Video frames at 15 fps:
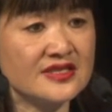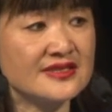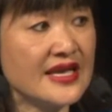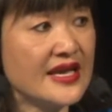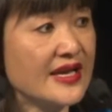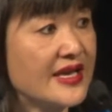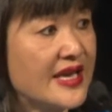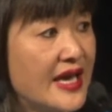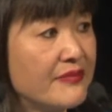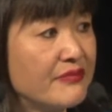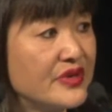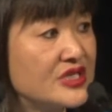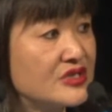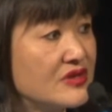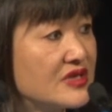that gap
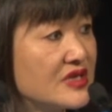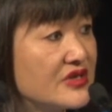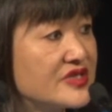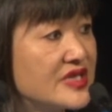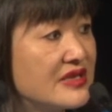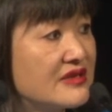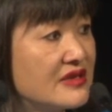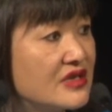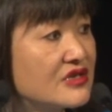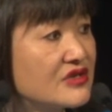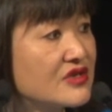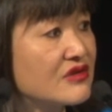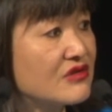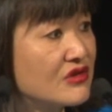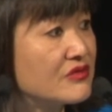between those ethnic
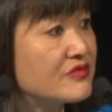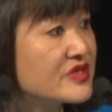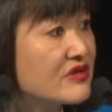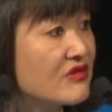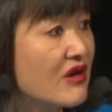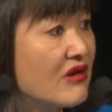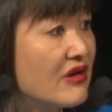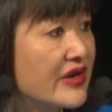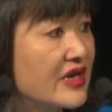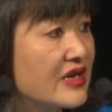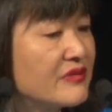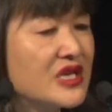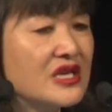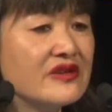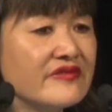groups growing.
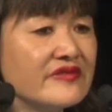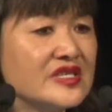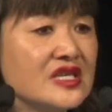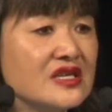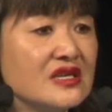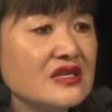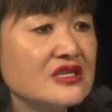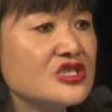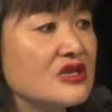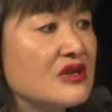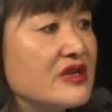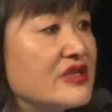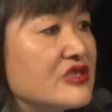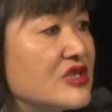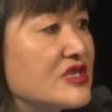I mean, you even take an issue
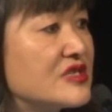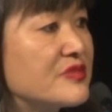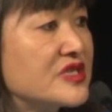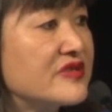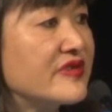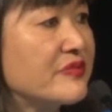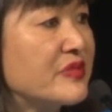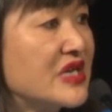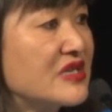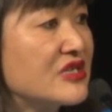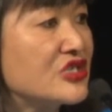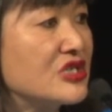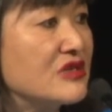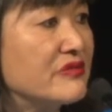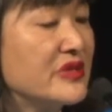like the Trans-Pacific
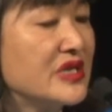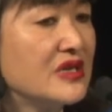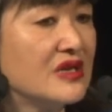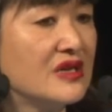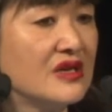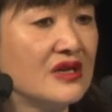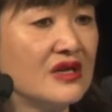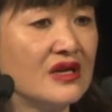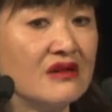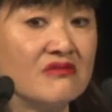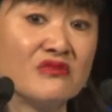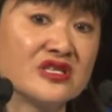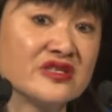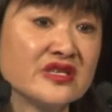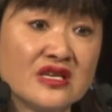Partnership,
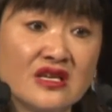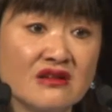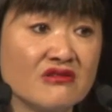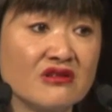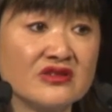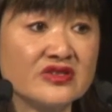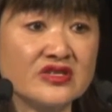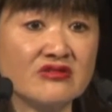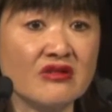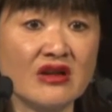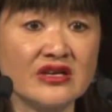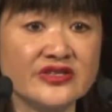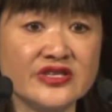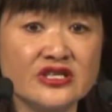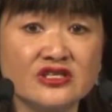and once again, gross
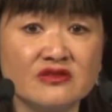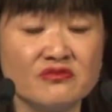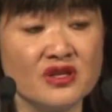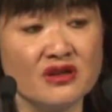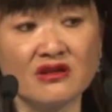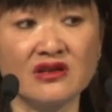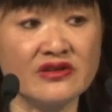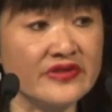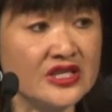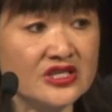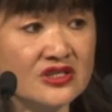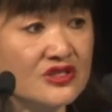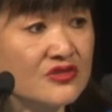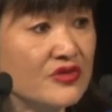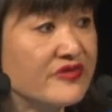generalisation, but a lot of
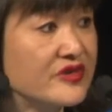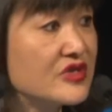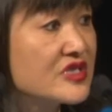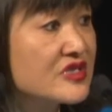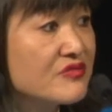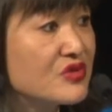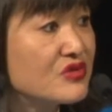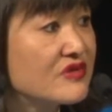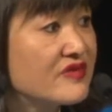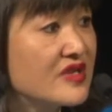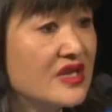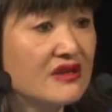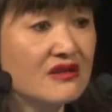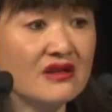Asians were very supportive of that,